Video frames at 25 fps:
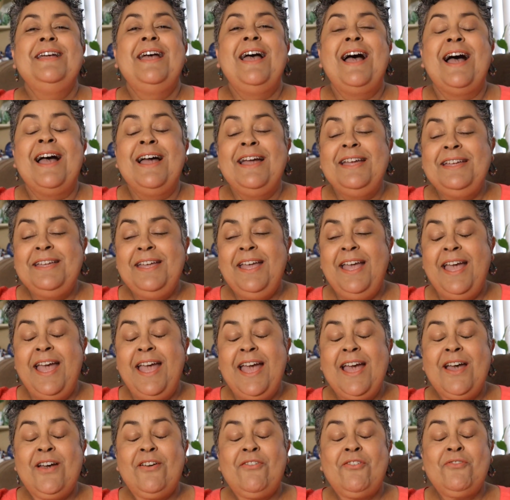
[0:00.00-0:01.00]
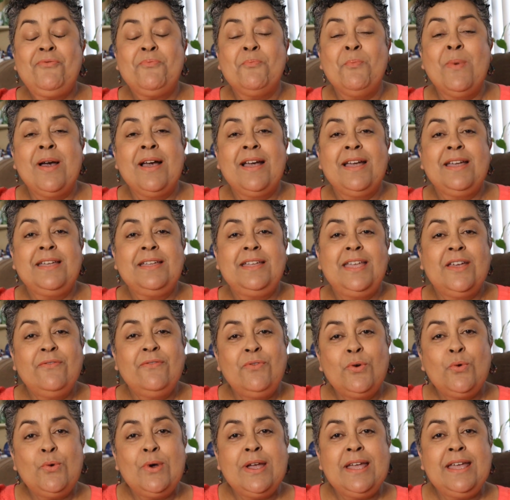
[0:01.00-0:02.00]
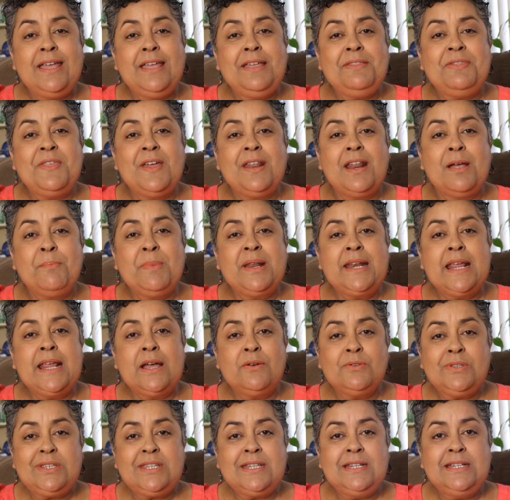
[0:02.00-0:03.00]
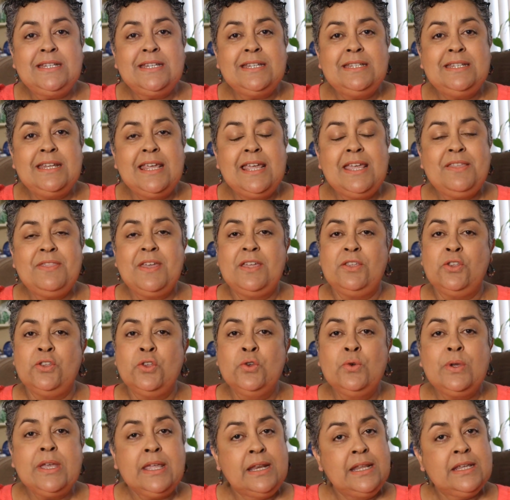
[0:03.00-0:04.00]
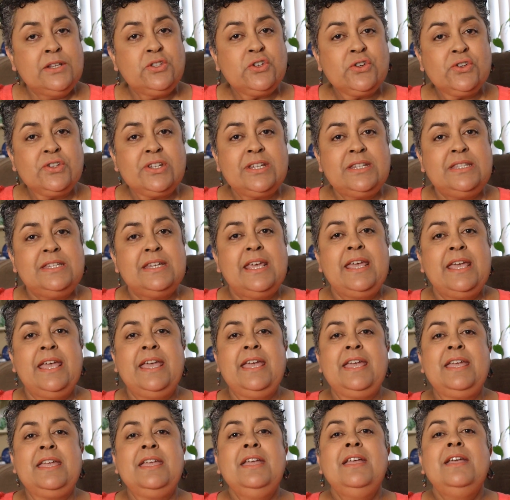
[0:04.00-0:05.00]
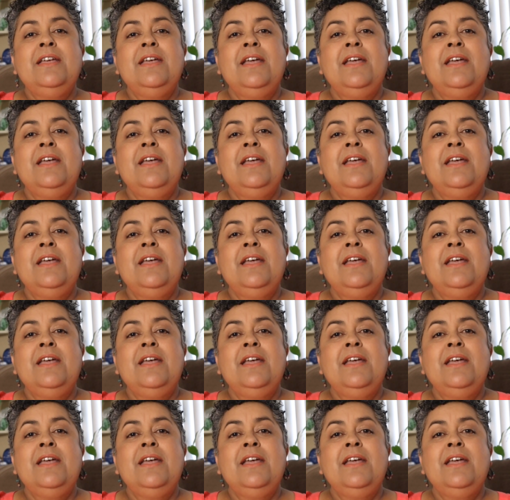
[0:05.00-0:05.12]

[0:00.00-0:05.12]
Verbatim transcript: I have my giveaway that I'm announcing today that you can enter today